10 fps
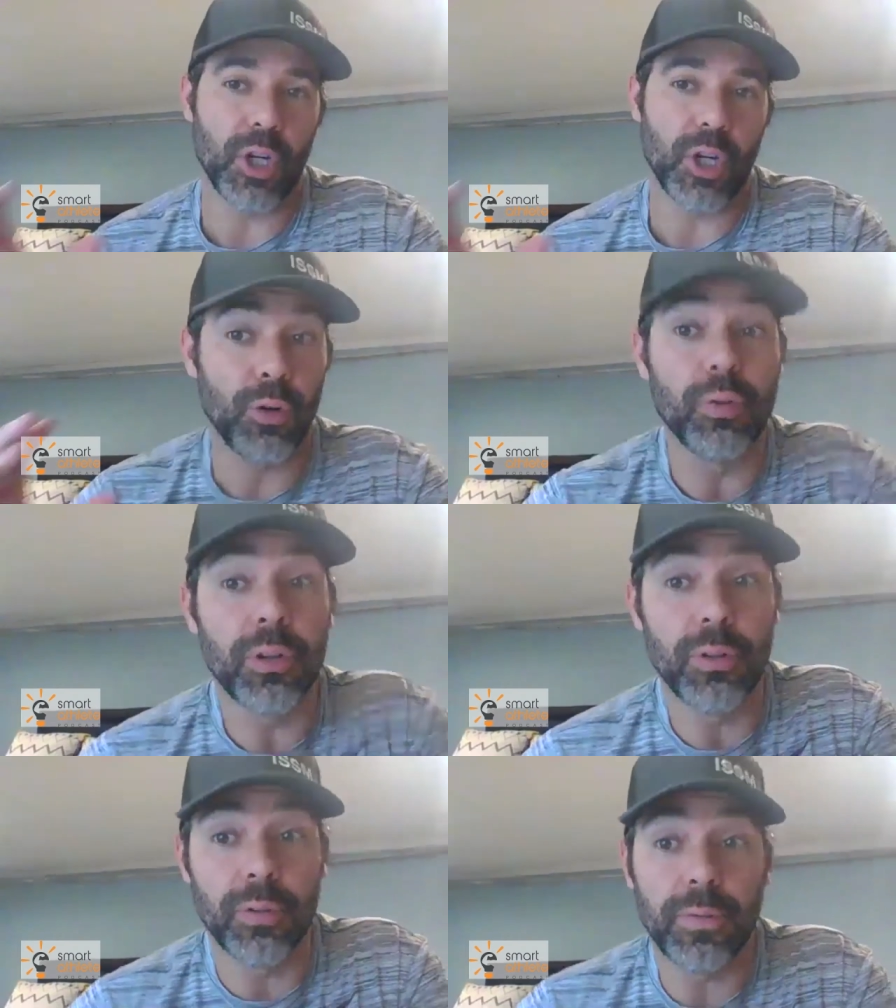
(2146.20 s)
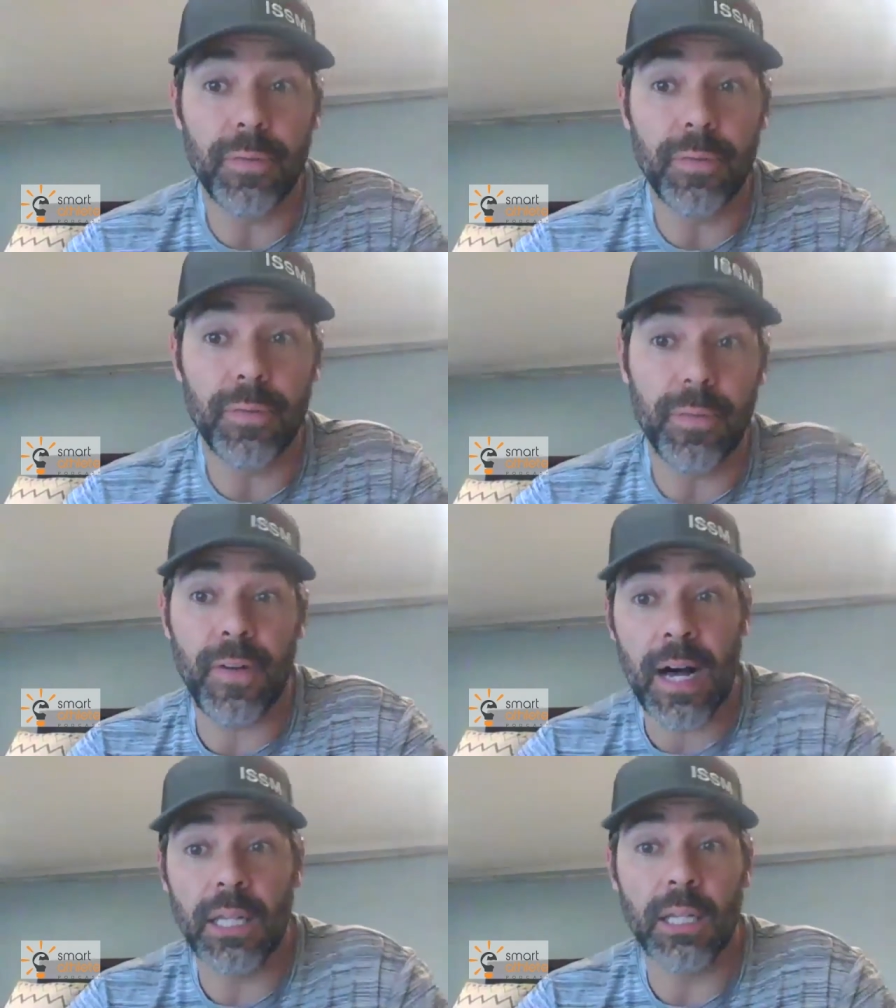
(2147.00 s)
a crew
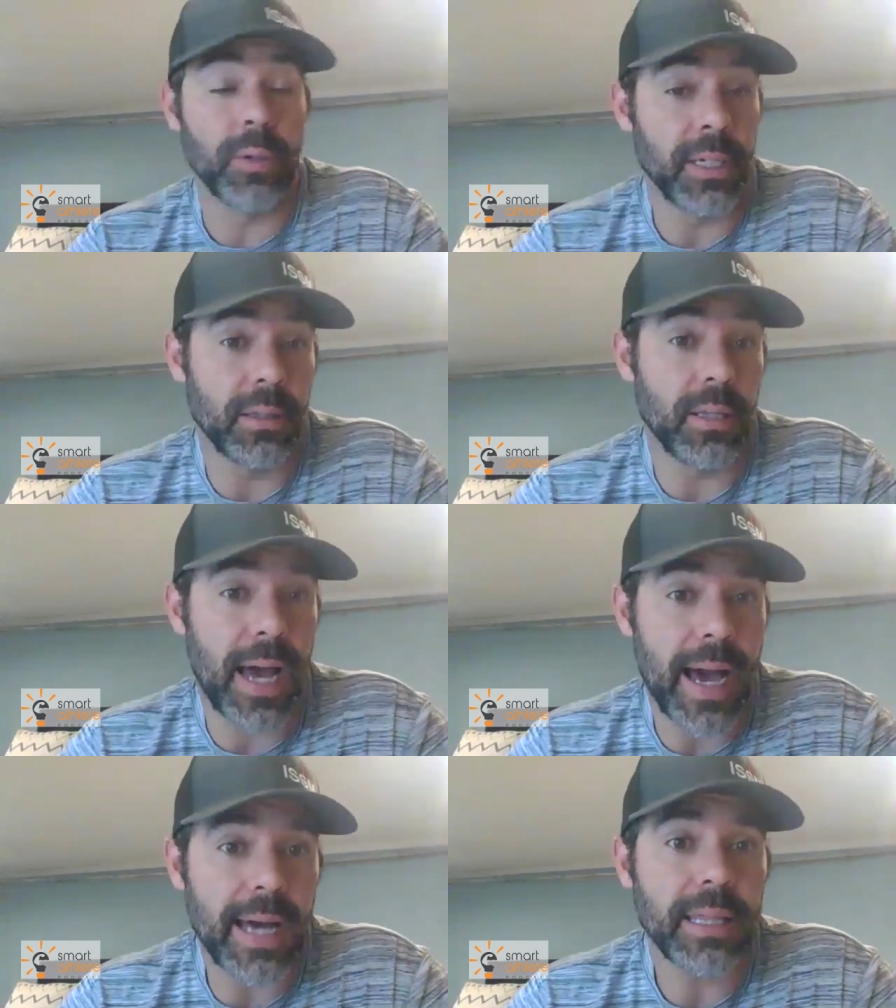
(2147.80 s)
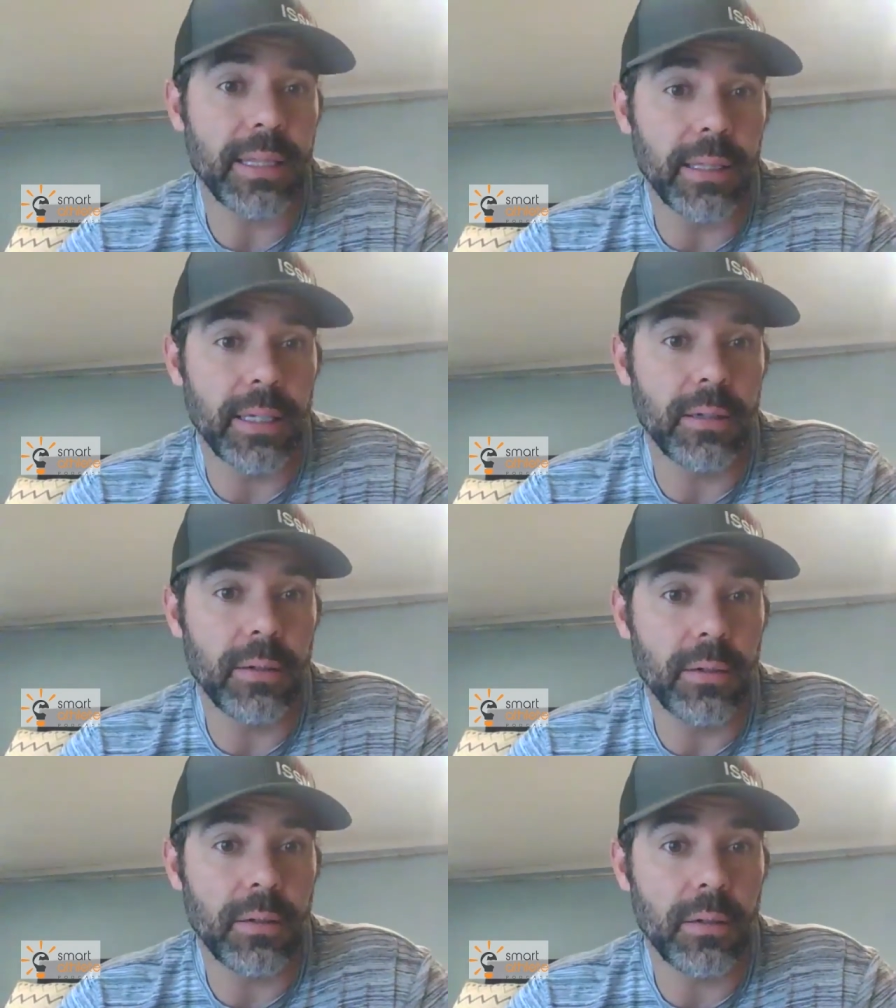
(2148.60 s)
following the athlete
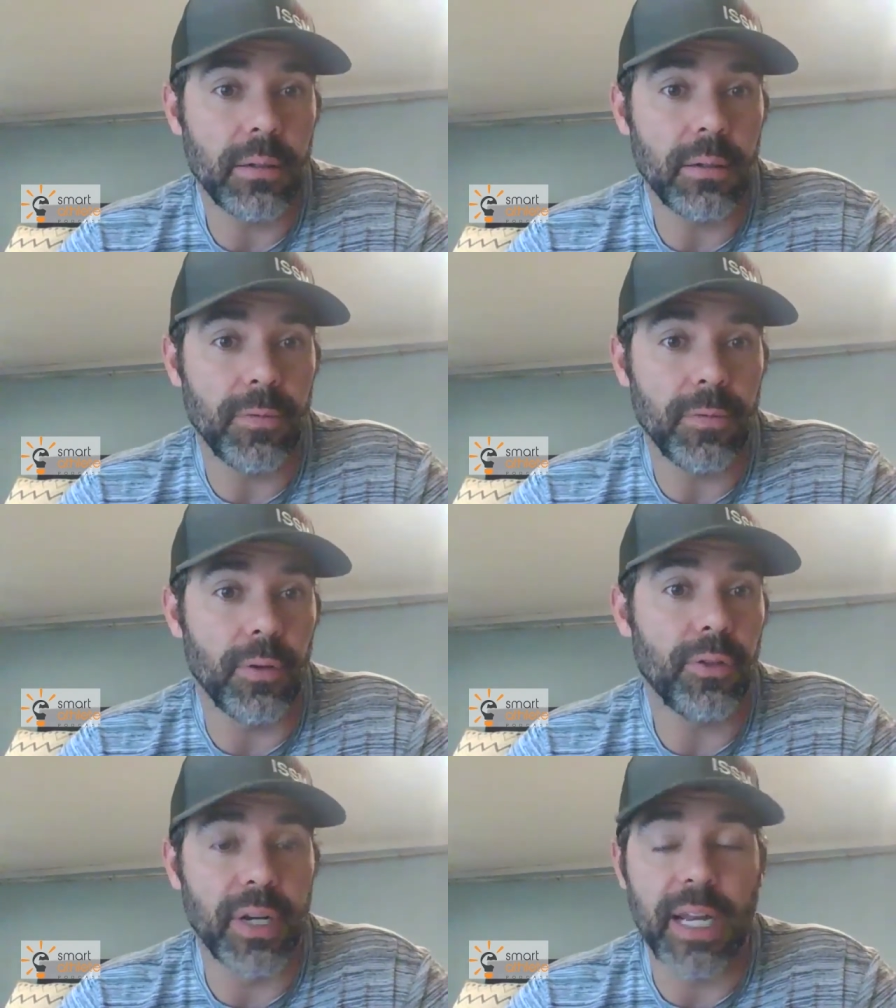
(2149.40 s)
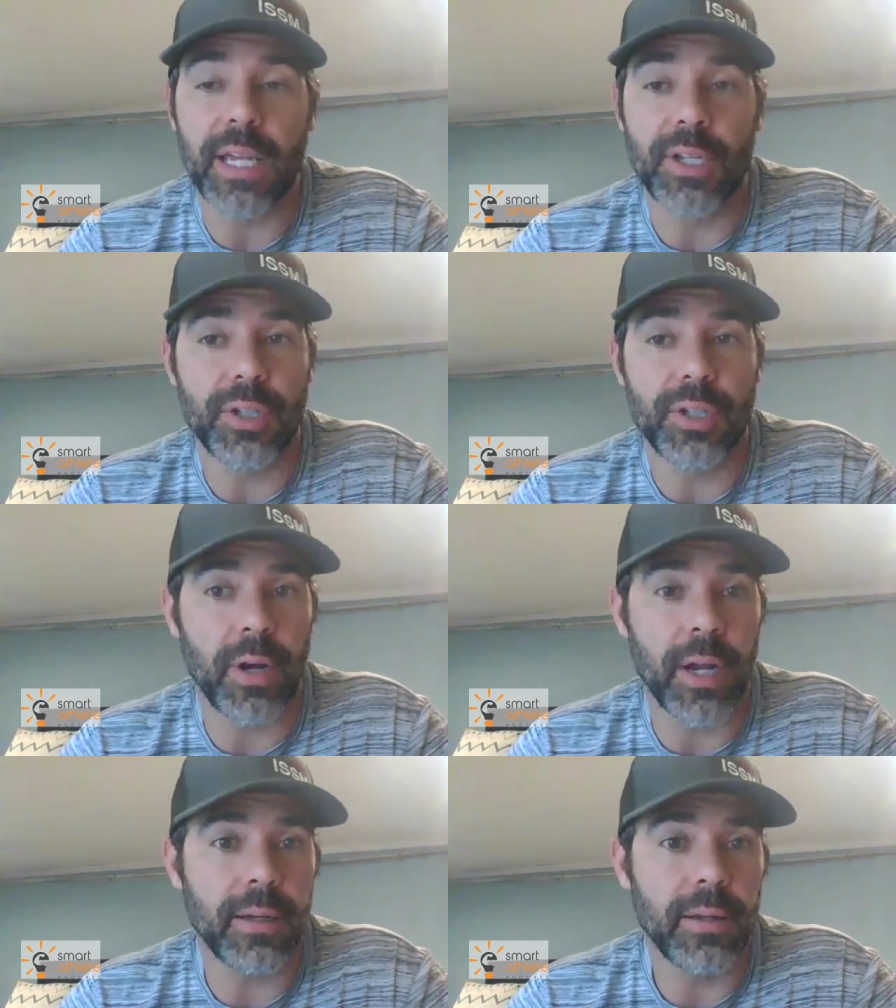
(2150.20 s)
for three days
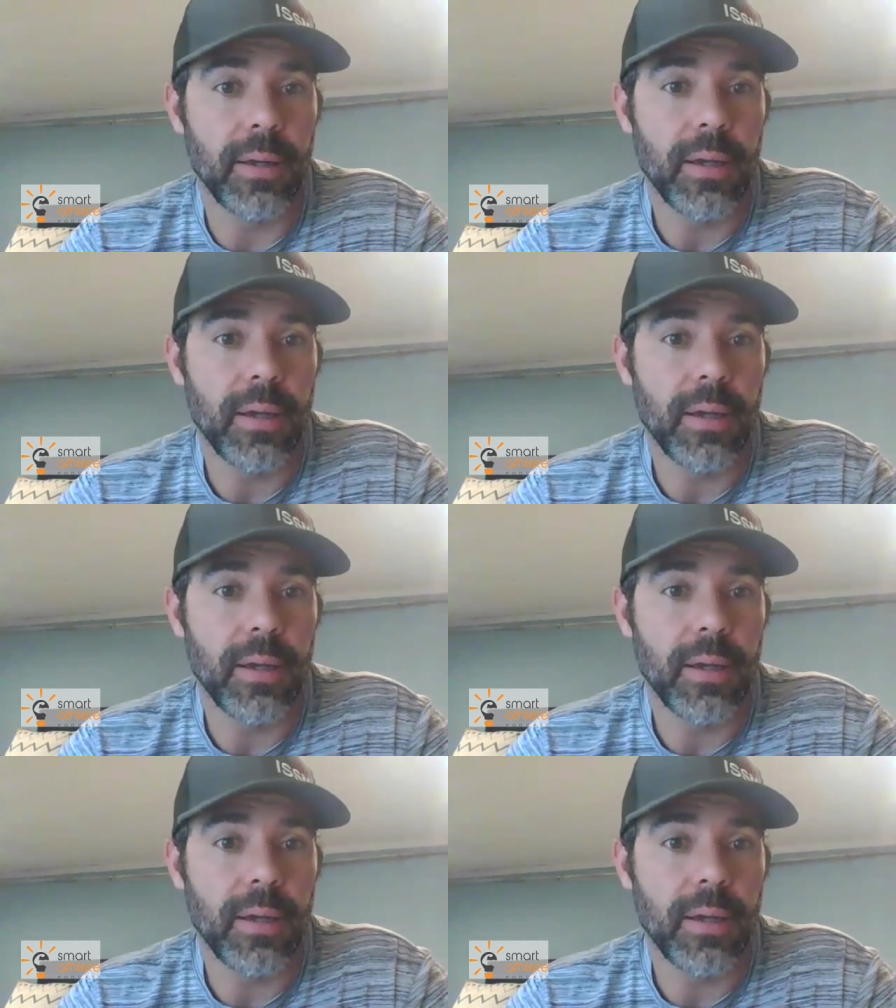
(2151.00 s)
straight.